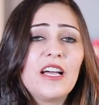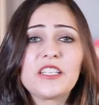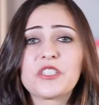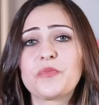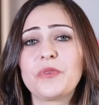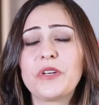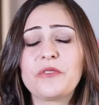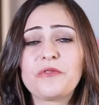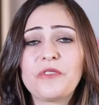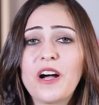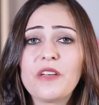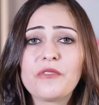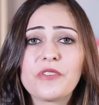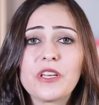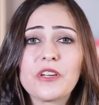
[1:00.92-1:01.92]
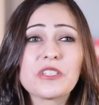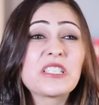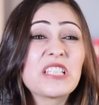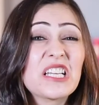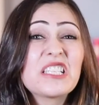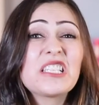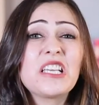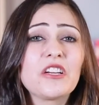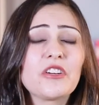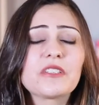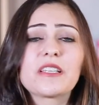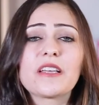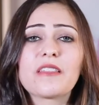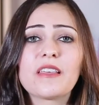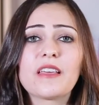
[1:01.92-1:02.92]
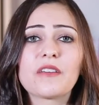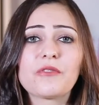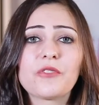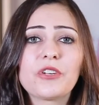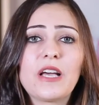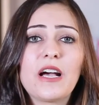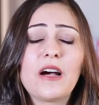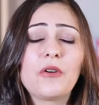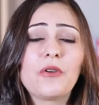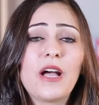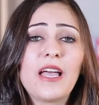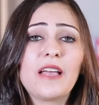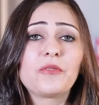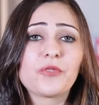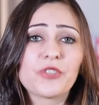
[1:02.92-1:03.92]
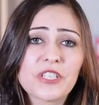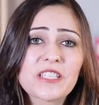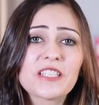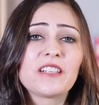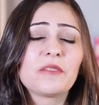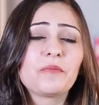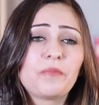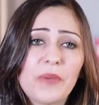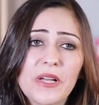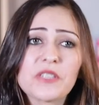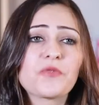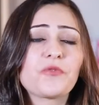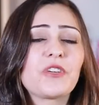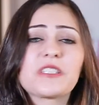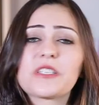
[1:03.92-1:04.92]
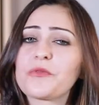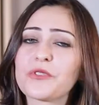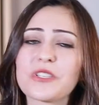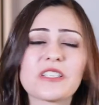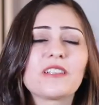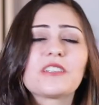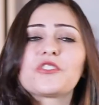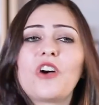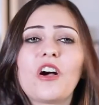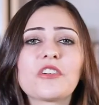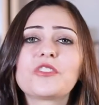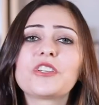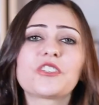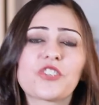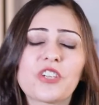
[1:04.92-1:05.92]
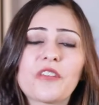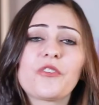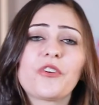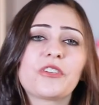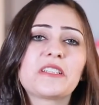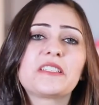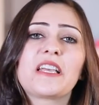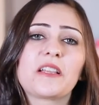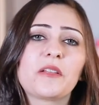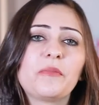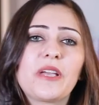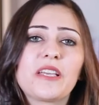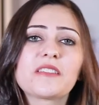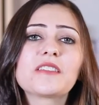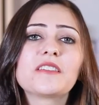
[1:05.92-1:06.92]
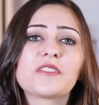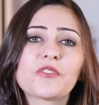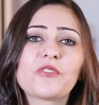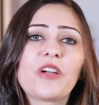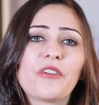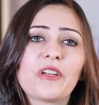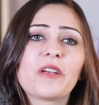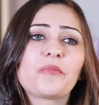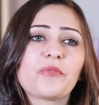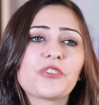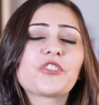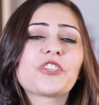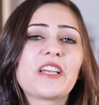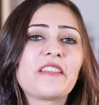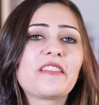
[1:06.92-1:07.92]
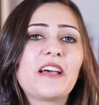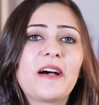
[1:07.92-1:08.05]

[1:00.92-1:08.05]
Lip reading: It's been 5 years, 6 years, I think, for now, and we're still best friends and we still talk to each other on a daily basis, so I really appreciate